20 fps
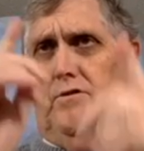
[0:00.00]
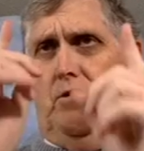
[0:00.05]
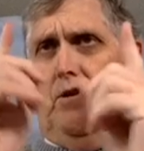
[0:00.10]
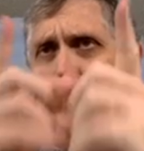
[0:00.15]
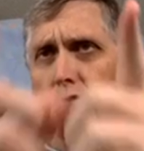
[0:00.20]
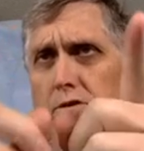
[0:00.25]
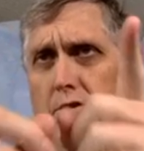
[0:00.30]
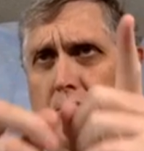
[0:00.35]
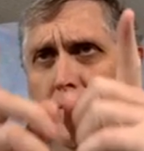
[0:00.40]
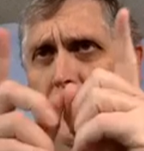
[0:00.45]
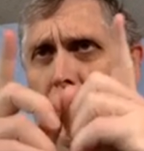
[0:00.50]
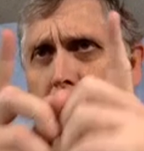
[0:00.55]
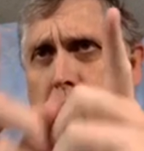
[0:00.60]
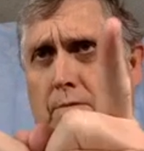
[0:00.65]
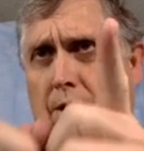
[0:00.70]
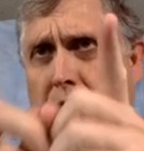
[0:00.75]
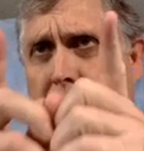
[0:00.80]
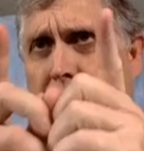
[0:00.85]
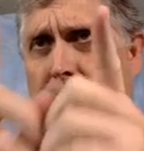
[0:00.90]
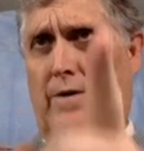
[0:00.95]
There's only
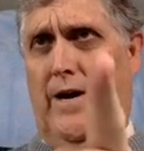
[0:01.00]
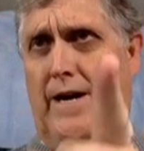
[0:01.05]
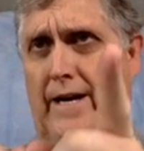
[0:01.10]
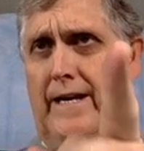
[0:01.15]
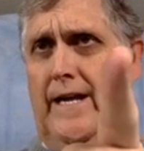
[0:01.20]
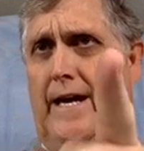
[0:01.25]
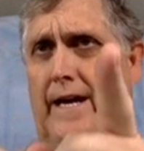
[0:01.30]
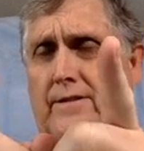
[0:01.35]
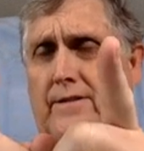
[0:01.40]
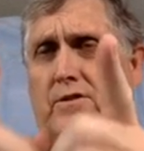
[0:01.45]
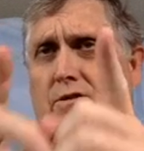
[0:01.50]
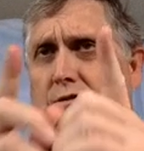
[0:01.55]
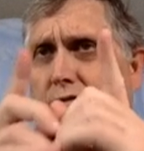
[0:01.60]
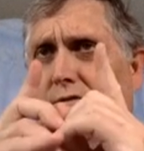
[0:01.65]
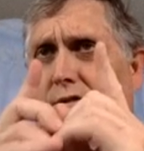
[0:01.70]
one right answer.